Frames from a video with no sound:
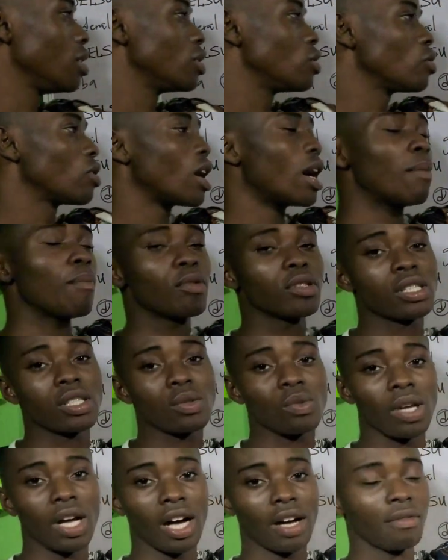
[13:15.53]
two
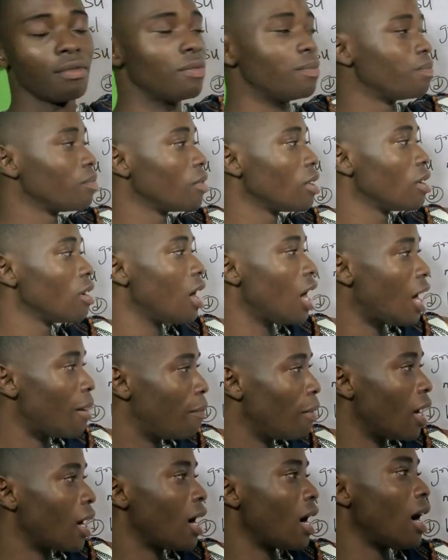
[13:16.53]
campuses we have,
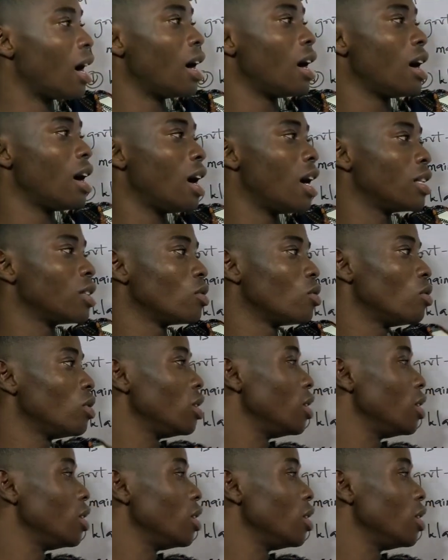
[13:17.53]
Abraka and